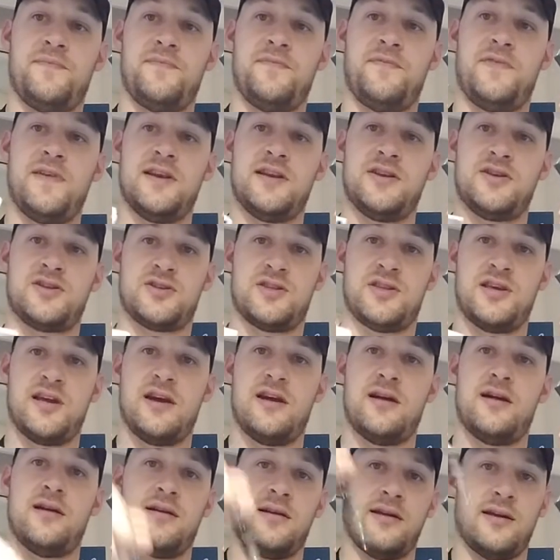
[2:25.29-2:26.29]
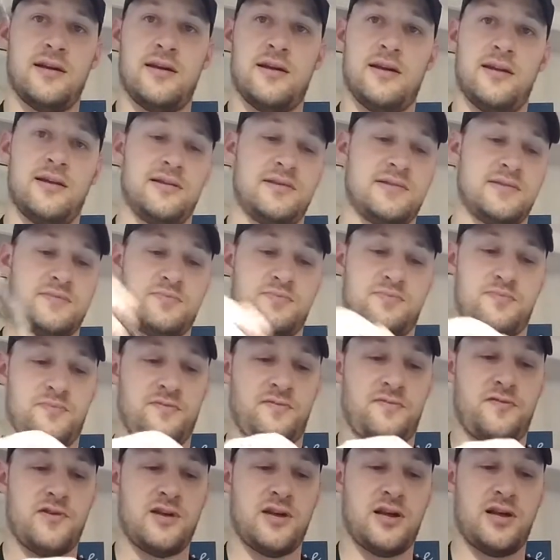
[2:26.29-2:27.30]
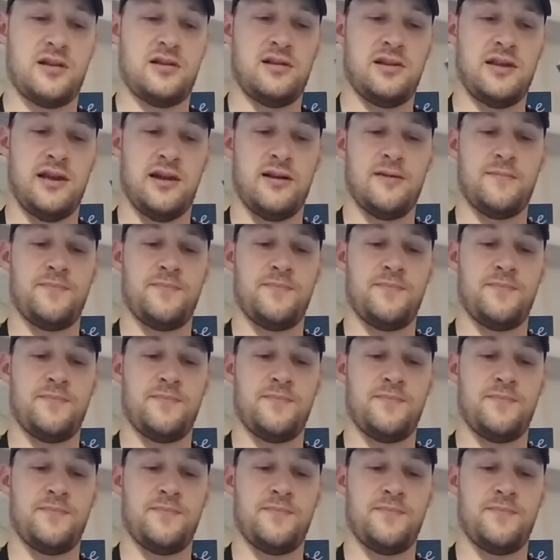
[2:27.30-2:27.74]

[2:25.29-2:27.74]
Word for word: finish there and it's free and clear.